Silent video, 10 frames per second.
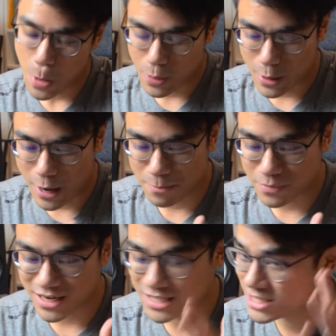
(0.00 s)

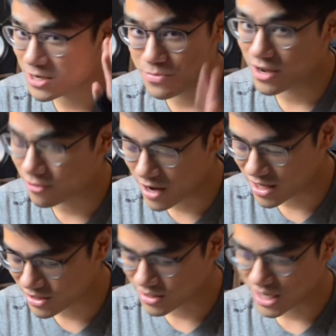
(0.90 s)
but it's going to be a great
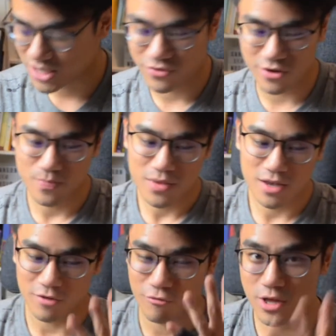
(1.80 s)
exercise for you.
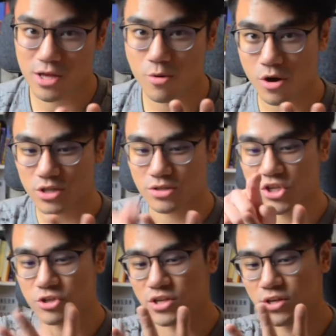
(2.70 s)
It really works on your
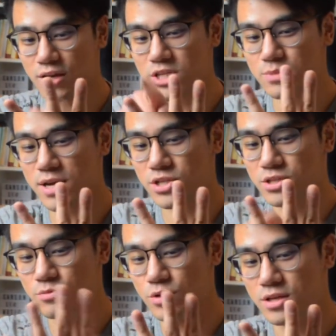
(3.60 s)
stretching,
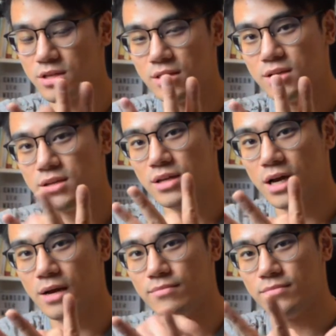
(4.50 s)
especially within
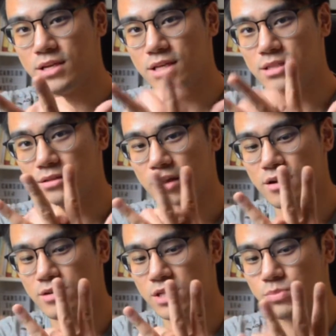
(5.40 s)
these little
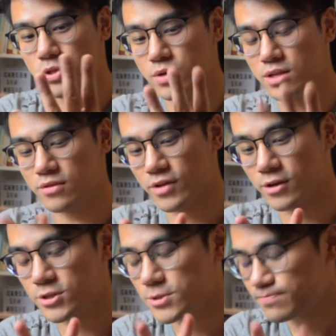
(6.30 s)
areas between the
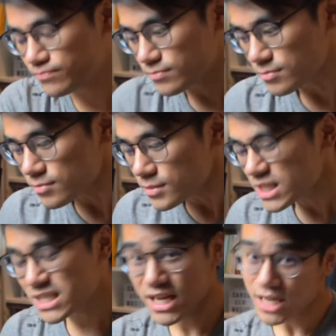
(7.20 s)
fingers.
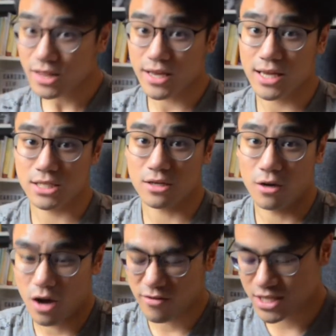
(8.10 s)
Second thing is,
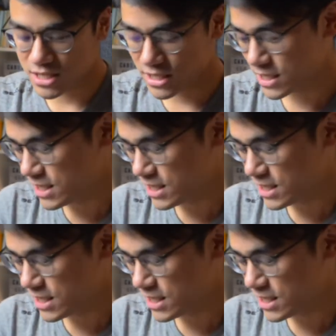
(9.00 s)
obviously,